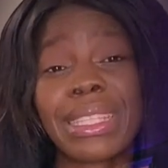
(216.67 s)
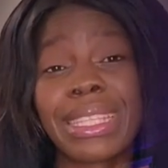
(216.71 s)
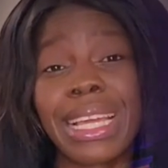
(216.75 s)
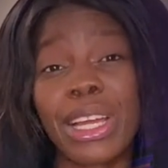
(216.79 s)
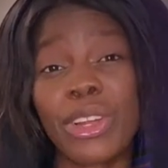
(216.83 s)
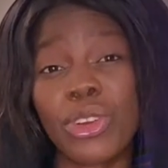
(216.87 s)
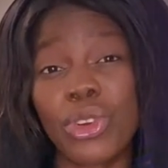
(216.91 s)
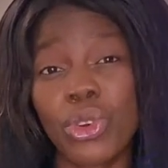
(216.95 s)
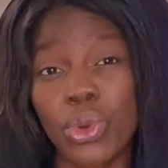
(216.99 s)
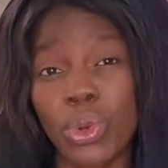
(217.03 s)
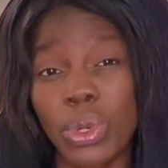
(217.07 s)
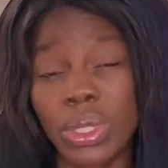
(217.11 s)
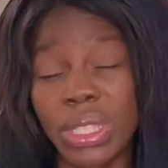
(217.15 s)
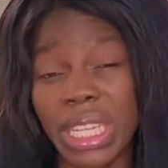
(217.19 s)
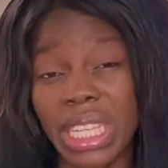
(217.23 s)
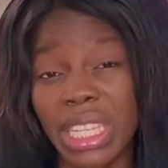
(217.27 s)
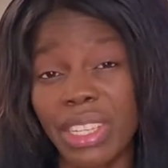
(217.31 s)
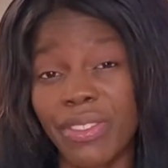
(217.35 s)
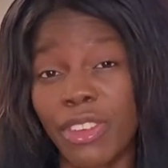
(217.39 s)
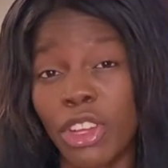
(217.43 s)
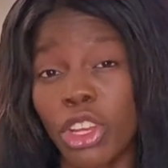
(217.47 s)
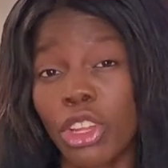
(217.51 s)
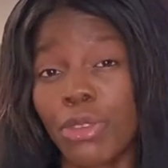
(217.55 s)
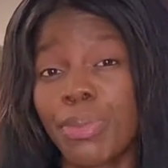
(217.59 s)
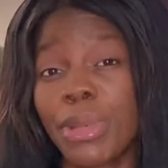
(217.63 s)
better growth and
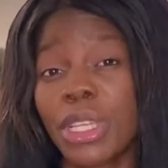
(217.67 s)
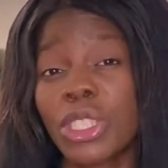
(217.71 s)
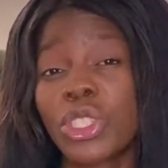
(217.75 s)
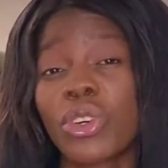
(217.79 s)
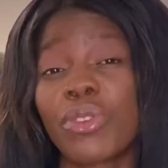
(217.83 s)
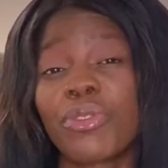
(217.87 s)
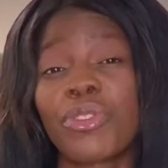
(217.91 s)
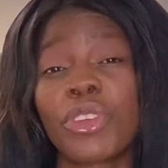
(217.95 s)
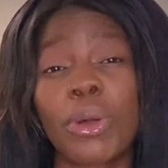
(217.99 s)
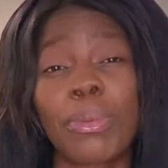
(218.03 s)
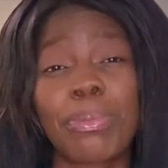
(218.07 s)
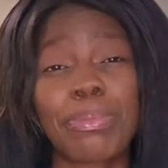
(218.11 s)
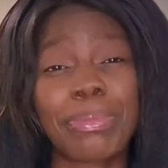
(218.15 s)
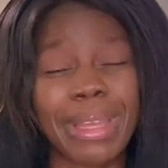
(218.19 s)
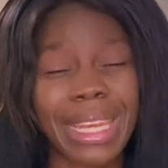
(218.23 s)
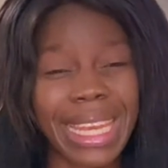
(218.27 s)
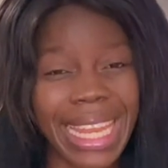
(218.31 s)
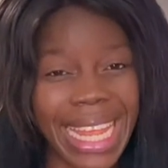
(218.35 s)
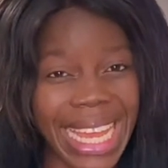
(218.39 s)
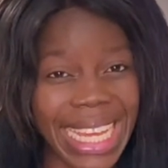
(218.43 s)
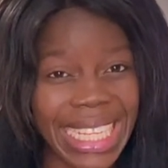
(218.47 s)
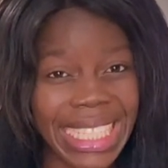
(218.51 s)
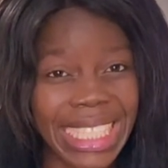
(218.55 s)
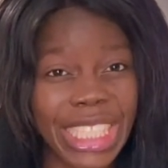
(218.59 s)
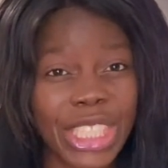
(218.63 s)
development of your
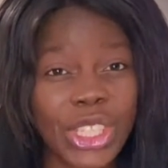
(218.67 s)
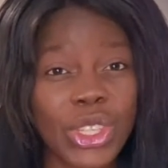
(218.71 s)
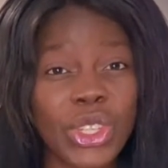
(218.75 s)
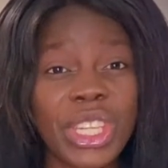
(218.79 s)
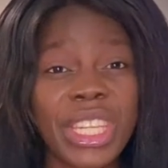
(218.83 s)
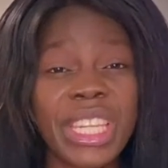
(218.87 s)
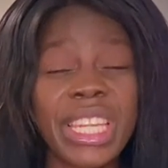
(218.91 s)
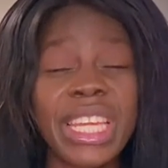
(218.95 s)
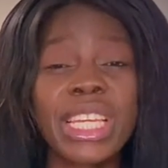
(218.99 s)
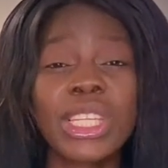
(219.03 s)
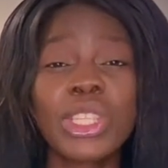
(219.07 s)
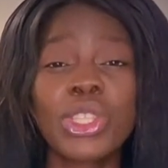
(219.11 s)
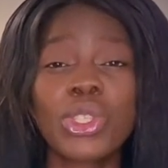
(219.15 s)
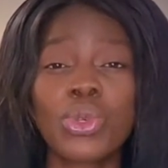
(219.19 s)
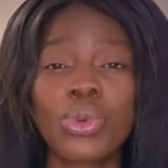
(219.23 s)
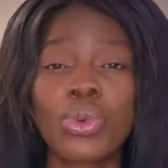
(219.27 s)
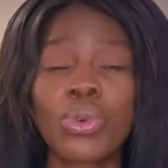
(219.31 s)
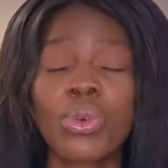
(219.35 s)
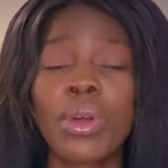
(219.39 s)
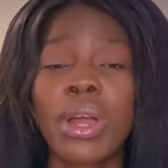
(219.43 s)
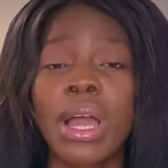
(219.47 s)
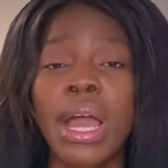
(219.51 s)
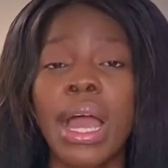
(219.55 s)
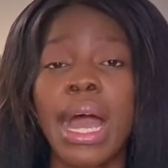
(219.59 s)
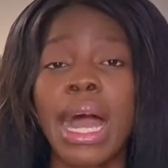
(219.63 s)
plant, you need
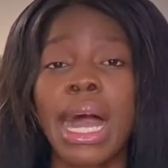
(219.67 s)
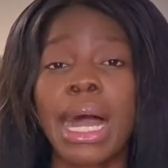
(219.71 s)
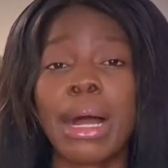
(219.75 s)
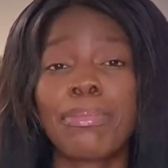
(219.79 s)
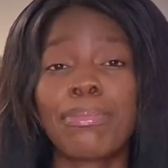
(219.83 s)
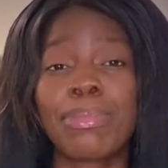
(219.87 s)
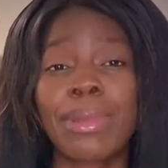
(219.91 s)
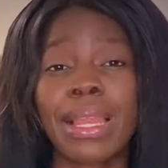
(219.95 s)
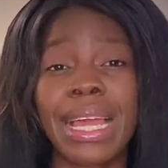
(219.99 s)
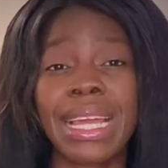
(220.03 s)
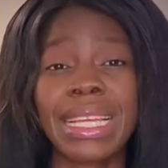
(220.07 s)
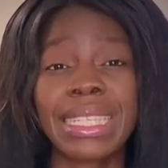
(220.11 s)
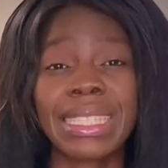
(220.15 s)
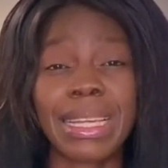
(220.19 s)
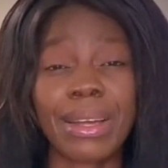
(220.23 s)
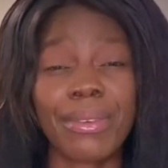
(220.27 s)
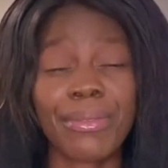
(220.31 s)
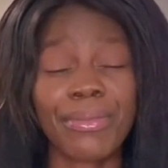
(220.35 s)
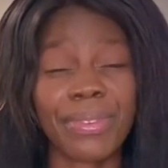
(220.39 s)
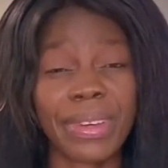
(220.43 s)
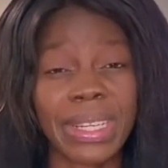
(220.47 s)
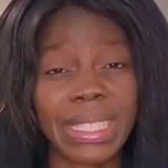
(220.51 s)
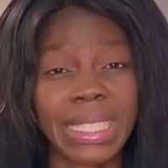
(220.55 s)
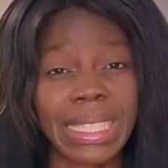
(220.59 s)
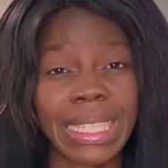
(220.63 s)
to apply
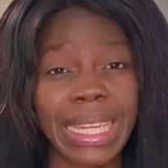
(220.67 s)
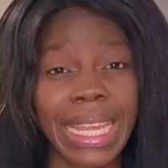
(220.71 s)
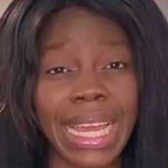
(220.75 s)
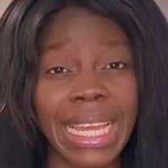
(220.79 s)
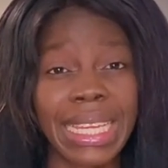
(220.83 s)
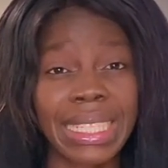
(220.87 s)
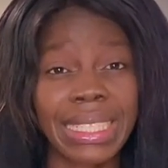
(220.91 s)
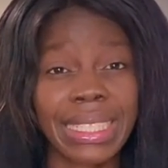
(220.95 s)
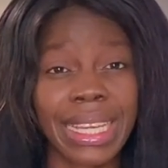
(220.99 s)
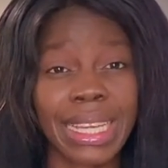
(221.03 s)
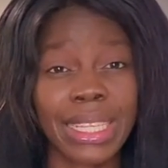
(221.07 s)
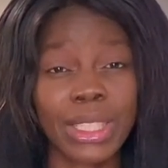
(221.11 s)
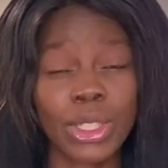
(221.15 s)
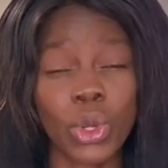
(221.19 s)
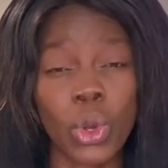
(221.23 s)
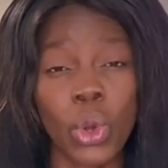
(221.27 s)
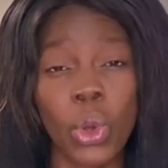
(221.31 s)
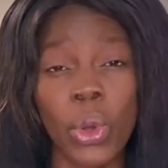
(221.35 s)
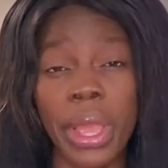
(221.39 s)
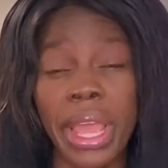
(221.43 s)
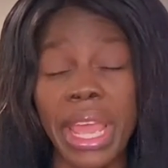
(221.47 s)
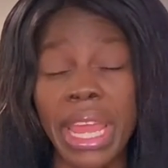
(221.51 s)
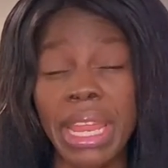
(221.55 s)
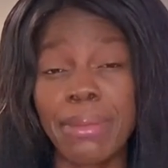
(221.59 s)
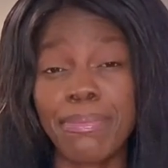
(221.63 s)
some fertilizers
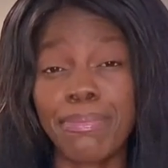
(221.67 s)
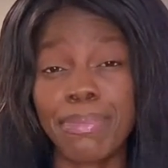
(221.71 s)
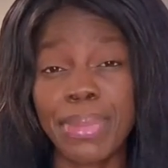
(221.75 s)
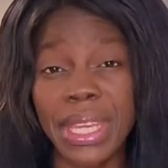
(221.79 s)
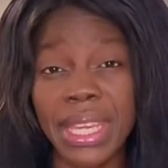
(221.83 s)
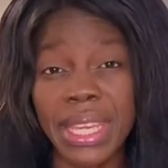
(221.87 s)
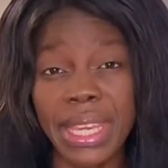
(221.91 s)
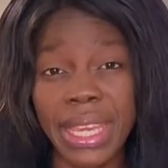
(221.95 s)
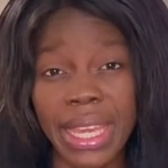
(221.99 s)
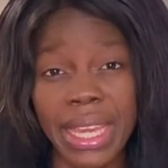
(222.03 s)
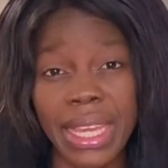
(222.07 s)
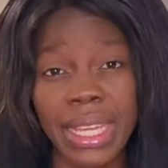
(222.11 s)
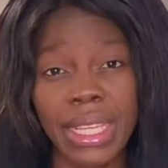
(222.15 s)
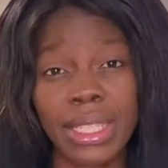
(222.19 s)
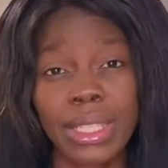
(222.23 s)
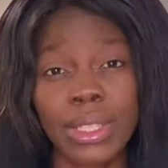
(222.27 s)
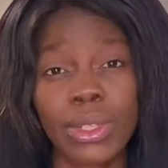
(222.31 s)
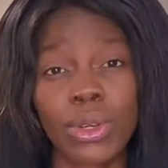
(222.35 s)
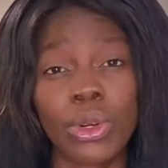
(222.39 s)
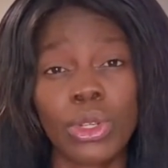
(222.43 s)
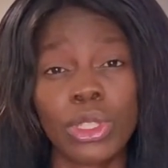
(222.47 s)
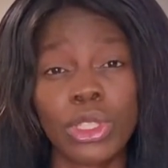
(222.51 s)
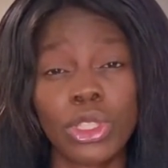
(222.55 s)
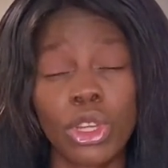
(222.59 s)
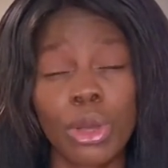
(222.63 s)
or
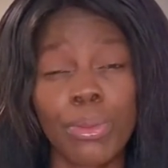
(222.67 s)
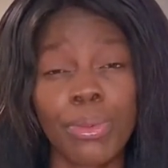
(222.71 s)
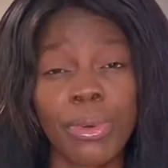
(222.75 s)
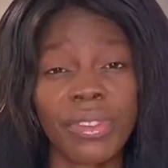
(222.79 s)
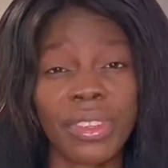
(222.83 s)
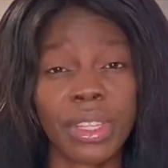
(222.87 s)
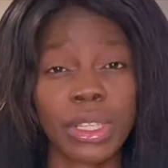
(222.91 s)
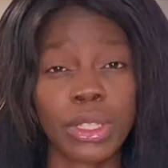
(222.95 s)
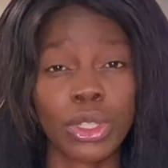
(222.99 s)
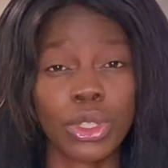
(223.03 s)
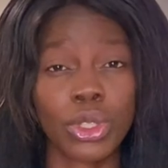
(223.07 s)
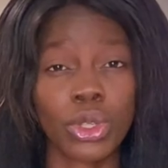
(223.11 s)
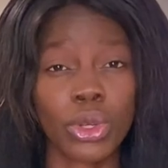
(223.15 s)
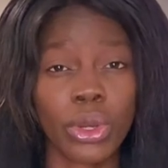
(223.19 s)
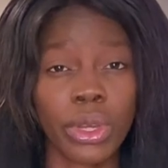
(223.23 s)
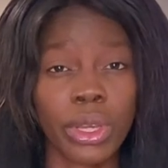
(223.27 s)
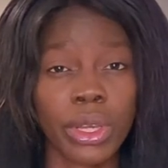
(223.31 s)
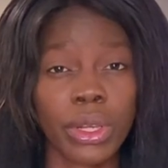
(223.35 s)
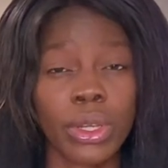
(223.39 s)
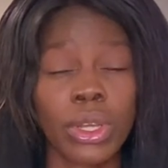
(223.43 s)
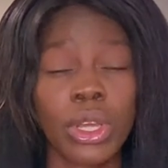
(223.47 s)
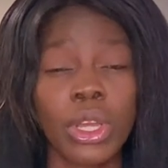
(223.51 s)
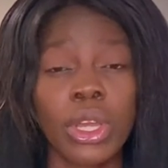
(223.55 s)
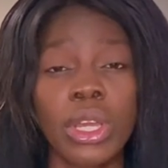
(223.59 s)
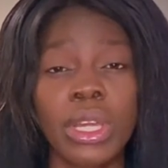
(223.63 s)
NPKs on top of the
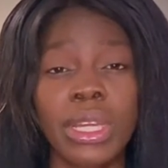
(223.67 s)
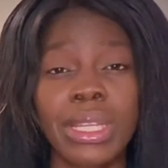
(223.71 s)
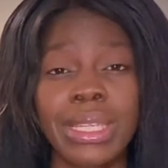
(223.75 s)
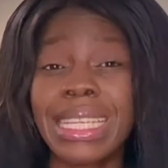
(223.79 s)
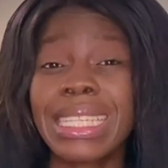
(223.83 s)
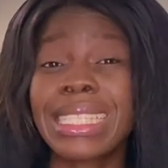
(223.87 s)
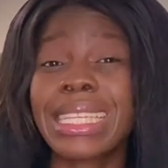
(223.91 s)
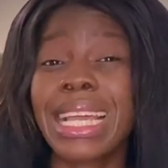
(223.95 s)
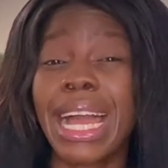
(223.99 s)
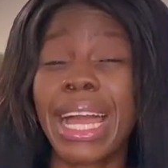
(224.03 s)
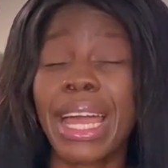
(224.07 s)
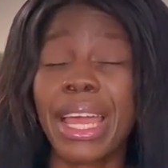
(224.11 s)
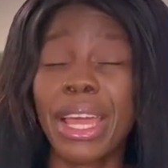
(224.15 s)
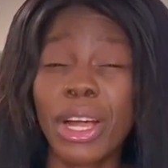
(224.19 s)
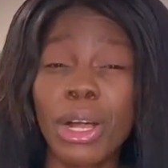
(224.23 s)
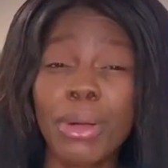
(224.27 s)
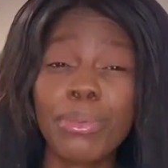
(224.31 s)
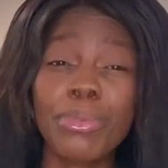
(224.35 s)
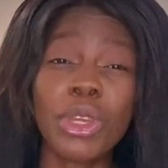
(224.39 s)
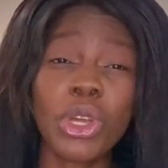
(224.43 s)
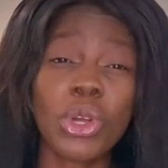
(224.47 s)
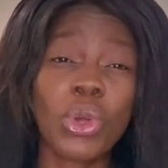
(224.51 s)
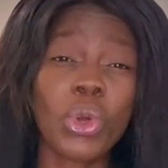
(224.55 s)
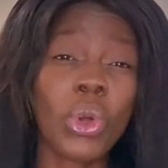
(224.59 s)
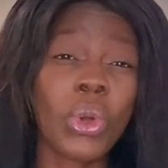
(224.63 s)
soil. This can
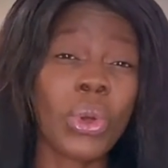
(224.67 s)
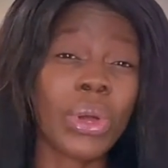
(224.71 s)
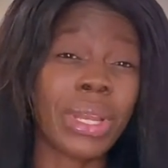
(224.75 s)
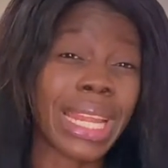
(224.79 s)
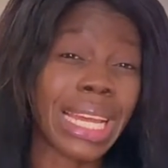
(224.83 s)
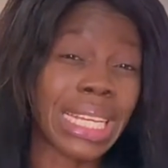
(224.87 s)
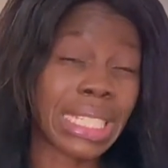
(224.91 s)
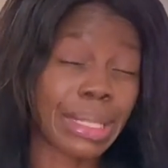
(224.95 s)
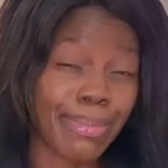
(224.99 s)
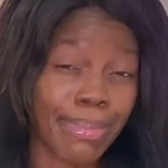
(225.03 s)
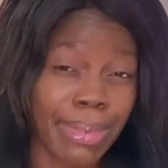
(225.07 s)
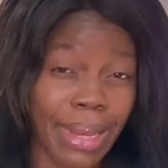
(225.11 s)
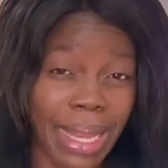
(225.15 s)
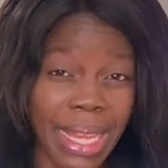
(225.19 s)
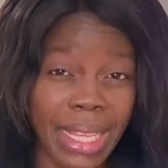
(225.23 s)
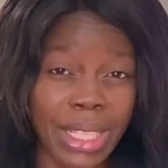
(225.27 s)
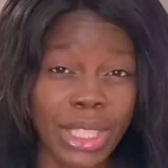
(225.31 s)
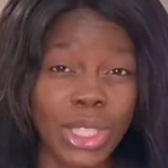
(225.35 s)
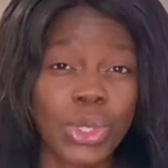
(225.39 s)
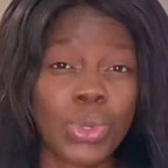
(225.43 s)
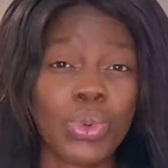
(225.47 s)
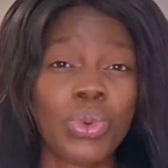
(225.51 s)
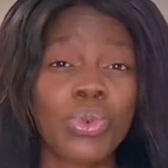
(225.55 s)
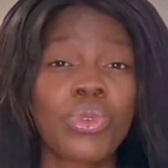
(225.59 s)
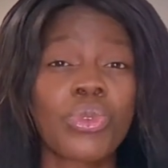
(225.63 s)
help your coconut
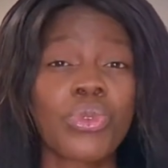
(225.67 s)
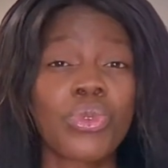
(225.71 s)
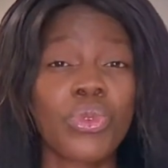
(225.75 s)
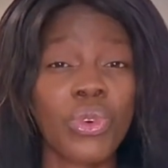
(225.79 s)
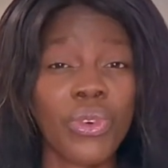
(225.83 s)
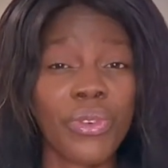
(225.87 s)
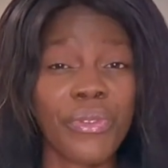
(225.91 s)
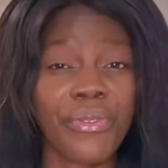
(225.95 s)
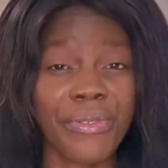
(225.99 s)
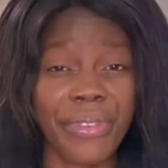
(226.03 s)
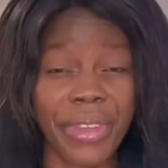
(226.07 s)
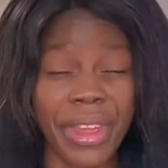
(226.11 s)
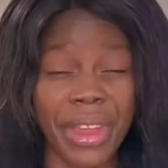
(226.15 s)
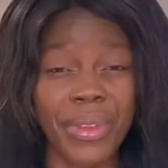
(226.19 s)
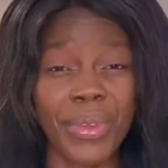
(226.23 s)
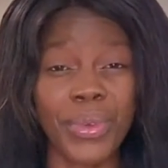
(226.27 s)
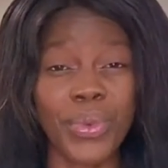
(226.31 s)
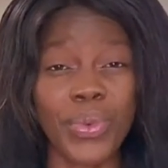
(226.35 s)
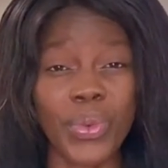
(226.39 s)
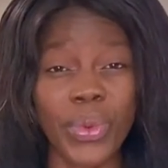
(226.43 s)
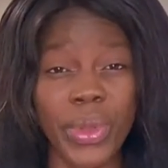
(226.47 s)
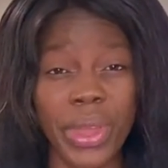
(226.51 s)
plant to grow very